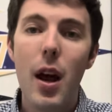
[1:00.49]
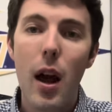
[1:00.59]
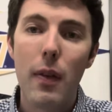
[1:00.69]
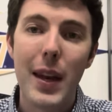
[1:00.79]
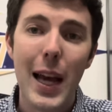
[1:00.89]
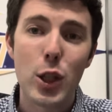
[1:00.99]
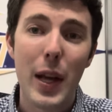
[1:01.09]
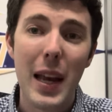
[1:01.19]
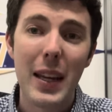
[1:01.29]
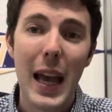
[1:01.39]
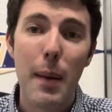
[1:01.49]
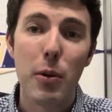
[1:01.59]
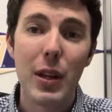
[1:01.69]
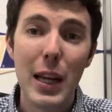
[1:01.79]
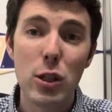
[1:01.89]
of the national handicappers
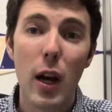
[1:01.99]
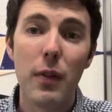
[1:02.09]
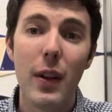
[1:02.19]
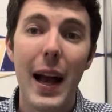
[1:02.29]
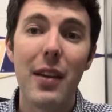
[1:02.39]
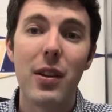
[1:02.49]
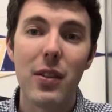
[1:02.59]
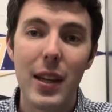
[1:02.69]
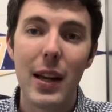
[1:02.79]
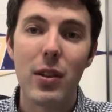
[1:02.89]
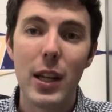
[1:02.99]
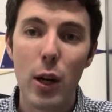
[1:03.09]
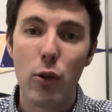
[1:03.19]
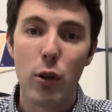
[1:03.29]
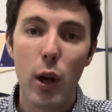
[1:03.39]
each of the last six
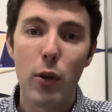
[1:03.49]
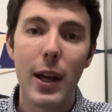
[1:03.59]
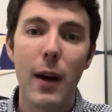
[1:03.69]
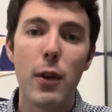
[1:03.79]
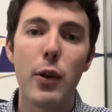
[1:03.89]
years. So go sign up for those